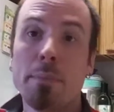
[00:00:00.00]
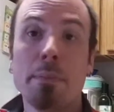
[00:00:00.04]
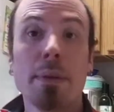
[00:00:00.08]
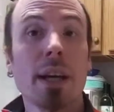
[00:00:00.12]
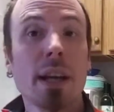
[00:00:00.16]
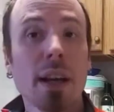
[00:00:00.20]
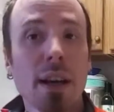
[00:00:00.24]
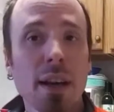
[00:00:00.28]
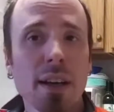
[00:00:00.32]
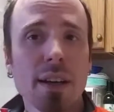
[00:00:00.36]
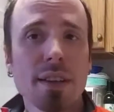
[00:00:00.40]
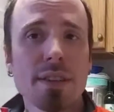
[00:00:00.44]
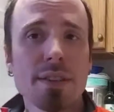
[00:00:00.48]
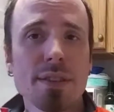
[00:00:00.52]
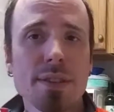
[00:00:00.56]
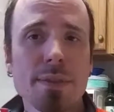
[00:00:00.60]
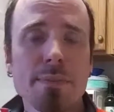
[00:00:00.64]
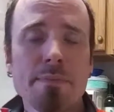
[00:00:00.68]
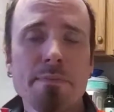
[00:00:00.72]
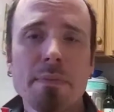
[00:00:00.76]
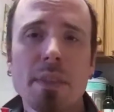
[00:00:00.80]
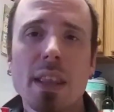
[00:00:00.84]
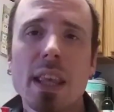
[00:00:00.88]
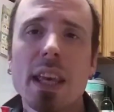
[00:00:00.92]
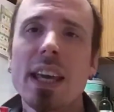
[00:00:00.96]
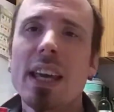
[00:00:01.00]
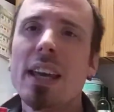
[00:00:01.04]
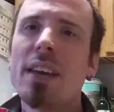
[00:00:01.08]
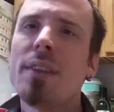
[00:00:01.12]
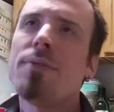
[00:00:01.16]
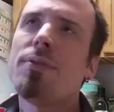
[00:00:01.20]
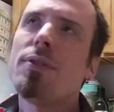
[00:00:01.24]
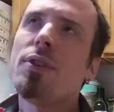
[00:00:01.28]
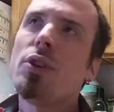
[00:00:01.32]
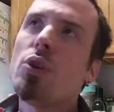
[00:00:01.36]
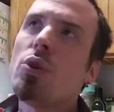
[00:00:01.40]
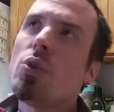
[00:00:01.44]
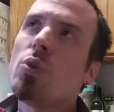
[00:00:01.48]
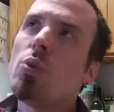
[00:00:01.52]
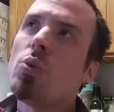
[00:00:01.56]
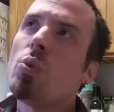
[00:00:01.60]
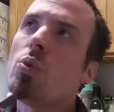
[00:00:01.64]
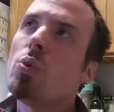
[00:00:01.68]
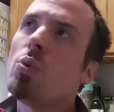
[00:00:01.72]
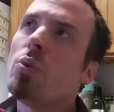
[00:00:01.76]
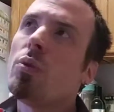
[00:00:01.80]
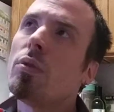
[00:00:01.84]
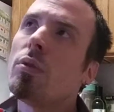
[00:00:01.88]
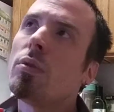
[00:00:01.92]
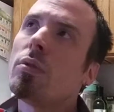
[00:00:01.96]
Because if
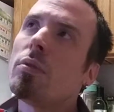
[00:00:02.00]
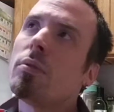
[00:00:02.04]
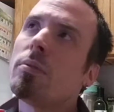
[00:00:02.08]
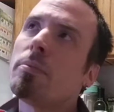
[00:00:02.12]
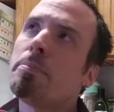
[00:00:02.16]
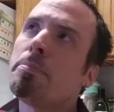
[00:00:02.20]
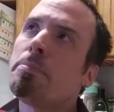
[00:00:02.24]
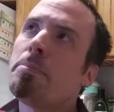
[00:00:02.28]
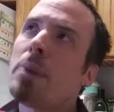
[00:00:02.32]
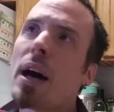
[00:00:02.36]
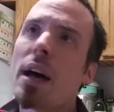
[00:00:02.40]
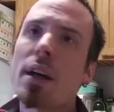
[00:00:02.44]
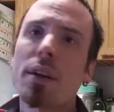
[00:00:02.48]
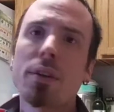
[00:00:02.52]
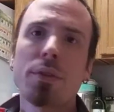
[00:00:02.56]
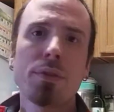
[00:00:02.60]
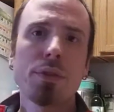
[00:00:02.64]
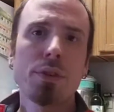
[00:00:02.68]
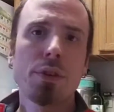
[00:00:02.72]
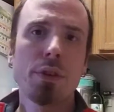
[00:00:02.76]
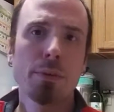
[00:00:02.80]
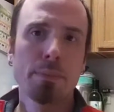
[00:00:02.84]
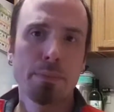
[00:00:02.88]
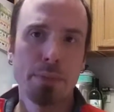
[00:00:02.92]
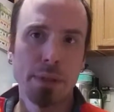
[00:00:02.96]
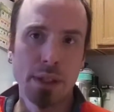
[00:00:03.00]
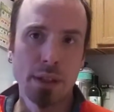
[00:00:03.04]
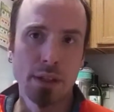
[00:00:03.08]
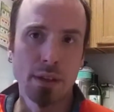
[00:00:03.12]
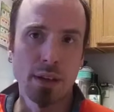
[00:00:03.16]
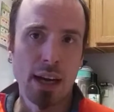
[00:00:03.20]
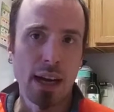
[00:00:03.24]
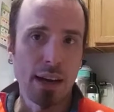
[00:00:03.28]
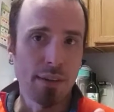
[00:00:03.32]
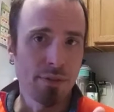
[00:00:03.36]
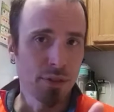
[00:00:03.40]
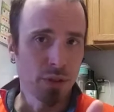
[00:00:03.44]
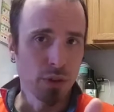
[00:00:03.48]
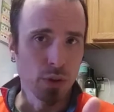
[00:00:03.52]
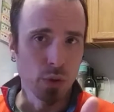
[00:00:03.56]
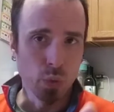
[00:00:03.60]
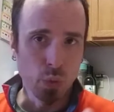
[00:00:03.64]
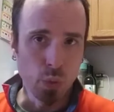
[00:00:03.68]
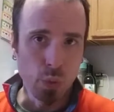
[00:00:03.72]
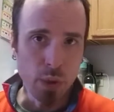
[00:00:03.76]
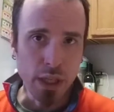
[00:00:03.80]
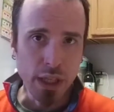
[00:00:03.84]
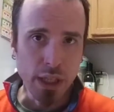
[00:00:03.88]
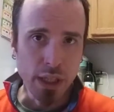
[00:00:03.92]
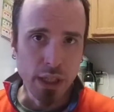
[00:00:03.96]
you bottle your beer after a
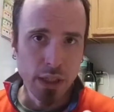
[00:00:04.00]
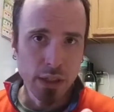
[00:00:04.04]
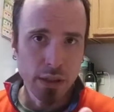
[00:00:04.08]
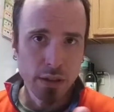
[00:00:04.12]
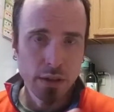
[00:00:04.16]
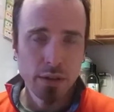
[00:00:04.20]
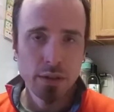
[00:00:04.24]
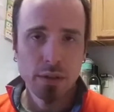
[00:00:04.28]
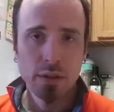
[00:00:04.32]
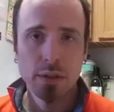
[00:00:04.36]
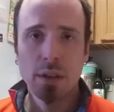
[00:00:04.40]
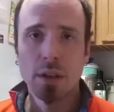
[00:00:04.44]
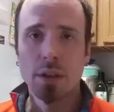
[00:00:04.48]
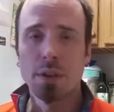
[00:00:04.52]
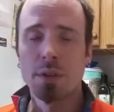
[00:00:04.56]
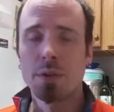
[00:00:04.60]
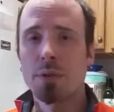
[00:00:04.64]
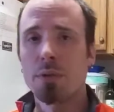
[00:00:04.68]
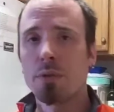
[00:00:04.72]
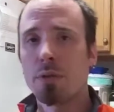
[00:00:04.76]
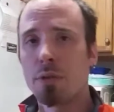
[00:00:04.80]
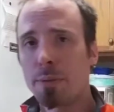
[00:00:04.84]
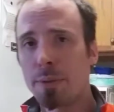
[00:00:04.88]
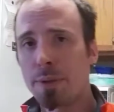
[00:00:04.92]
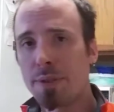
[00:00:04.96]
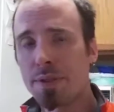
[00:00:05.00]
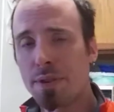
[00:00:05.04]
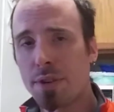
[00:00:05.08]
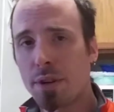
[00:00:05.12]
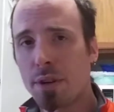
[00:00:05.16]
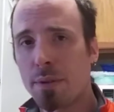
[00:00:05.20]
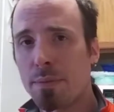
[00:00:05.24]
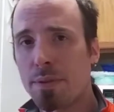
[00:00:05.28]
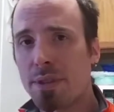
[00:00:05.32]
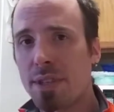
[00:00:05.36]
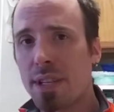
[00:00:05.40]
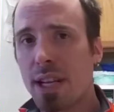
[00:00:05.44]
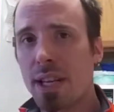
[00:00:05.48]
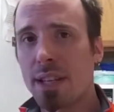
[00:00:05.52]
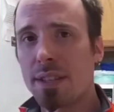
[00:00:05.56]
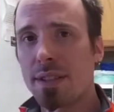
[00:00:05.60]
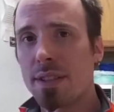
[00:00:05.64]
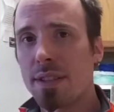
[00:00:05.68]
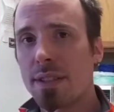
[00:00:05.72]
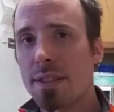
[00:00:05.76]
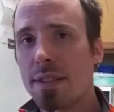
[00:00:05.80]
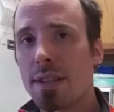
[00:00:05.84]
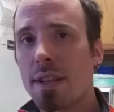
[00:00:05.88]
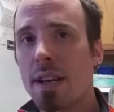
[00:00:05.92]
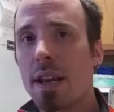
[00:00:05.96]
week, under normal
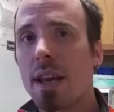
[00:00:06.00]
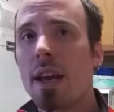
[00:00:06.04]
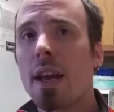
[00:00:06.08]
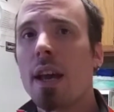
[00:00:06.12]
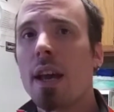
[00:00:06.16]
circumstances,